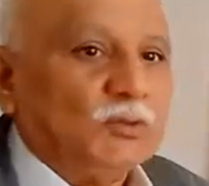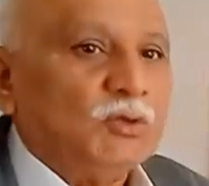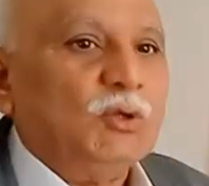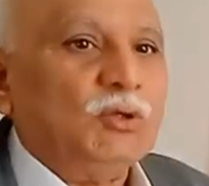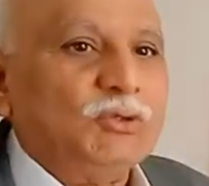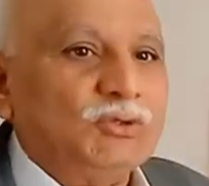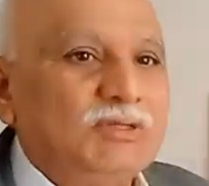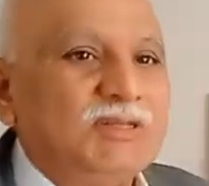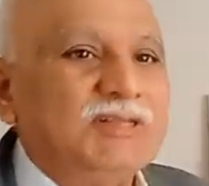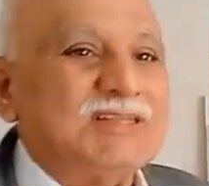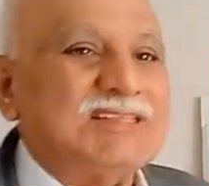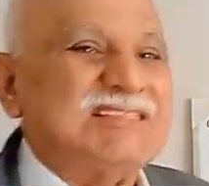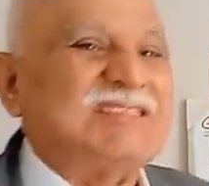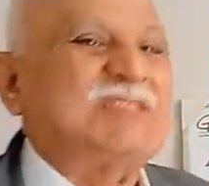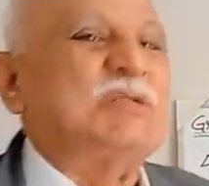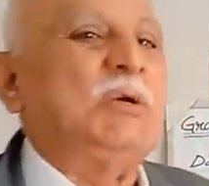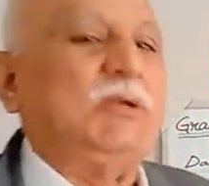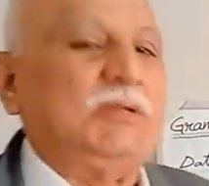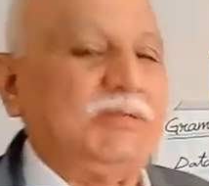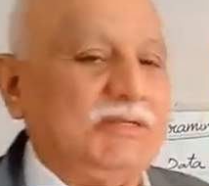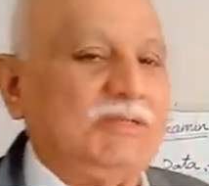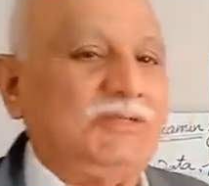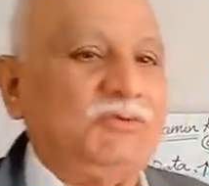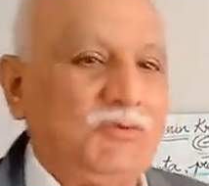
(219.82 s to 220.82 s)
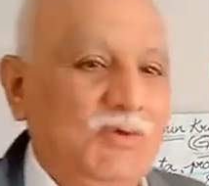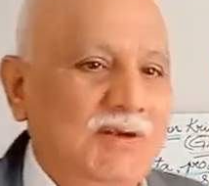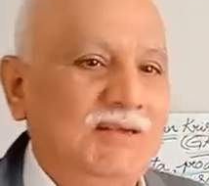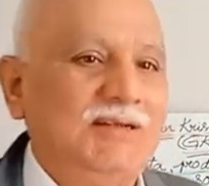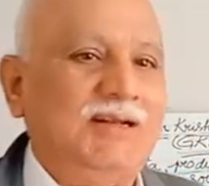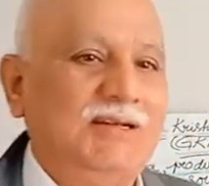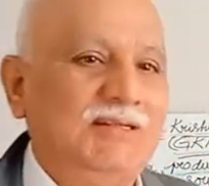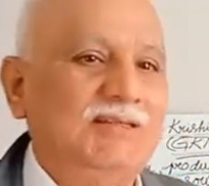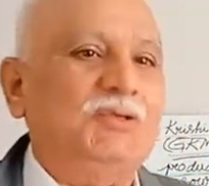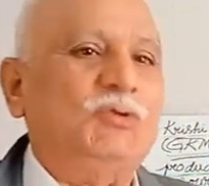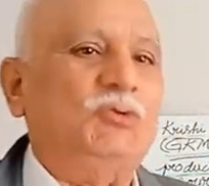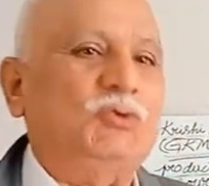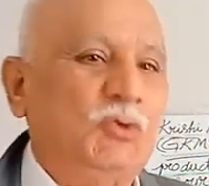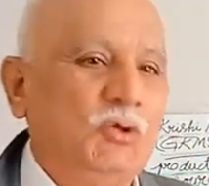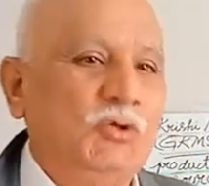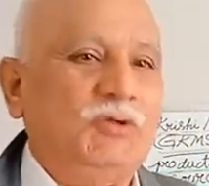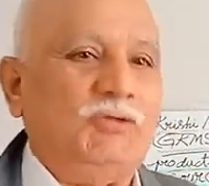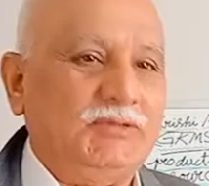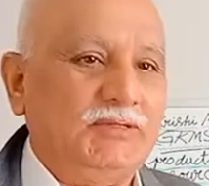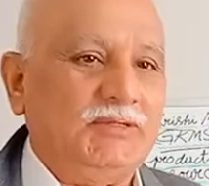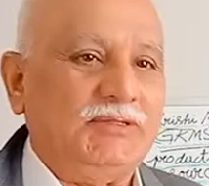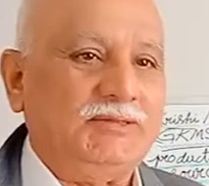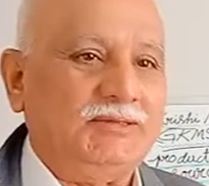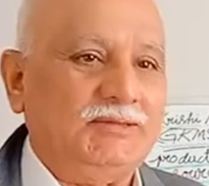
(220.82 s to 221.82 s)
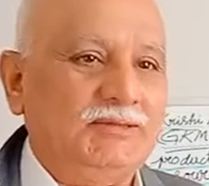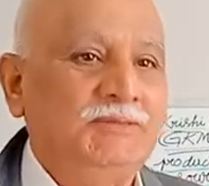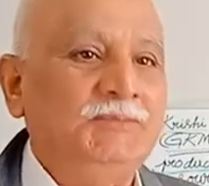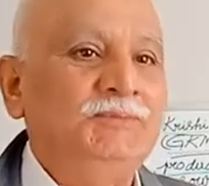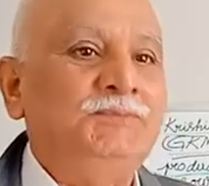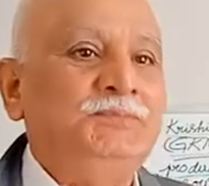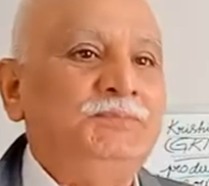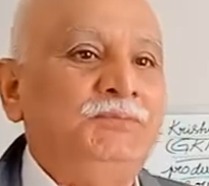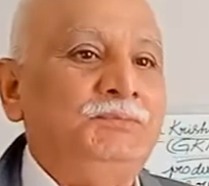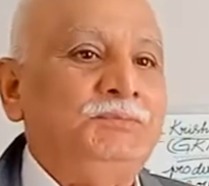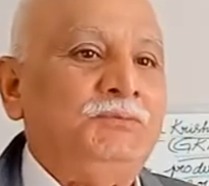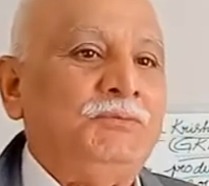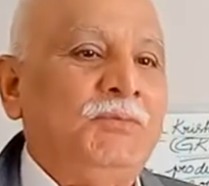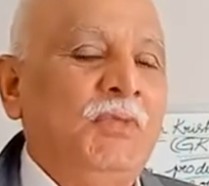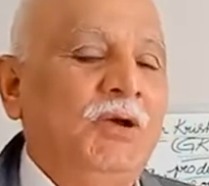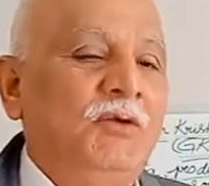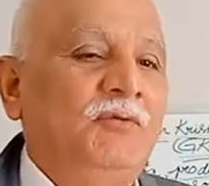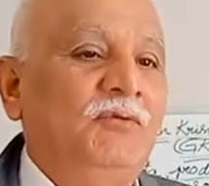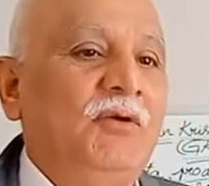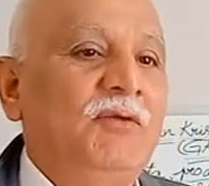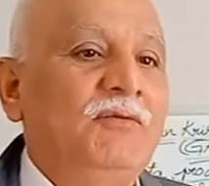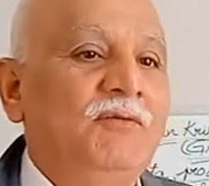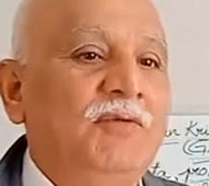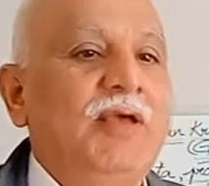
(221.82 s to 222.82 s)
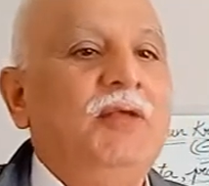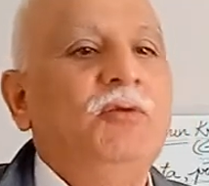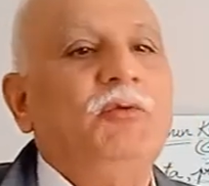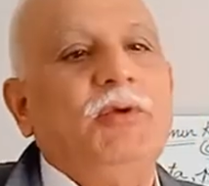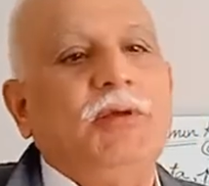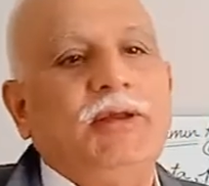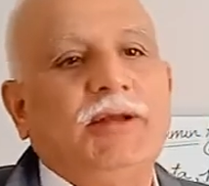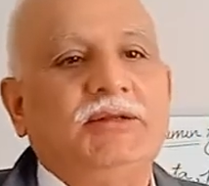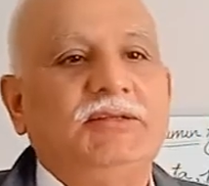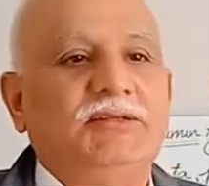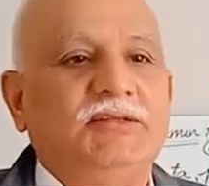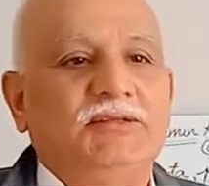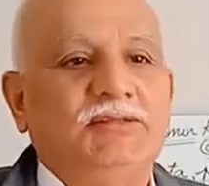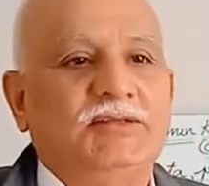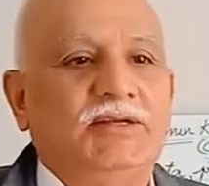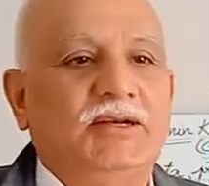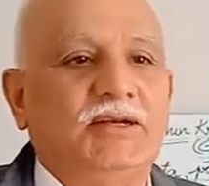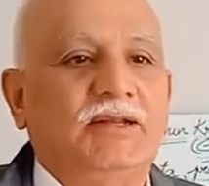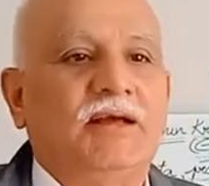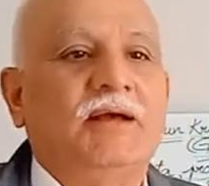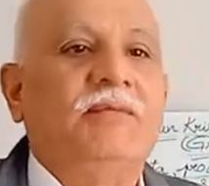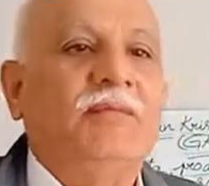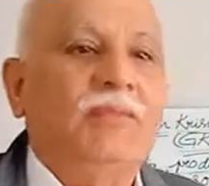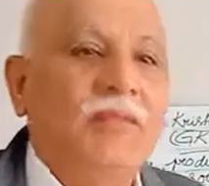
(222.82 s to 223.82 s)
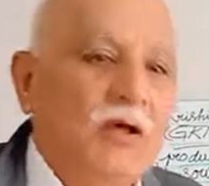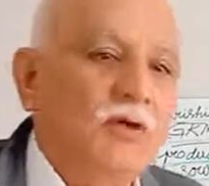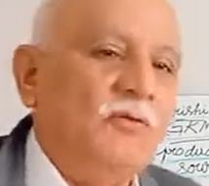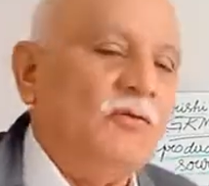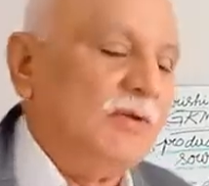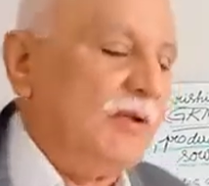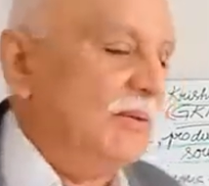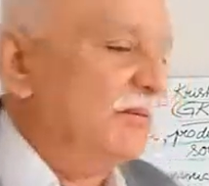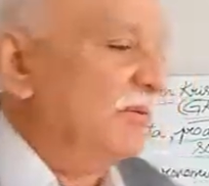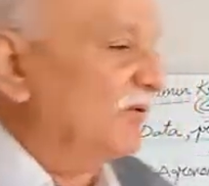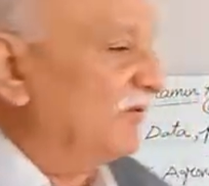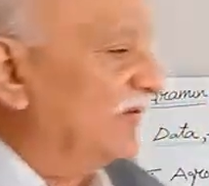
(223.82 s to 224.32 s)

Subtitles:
those sources, what are the sources from where we get this data? Now, number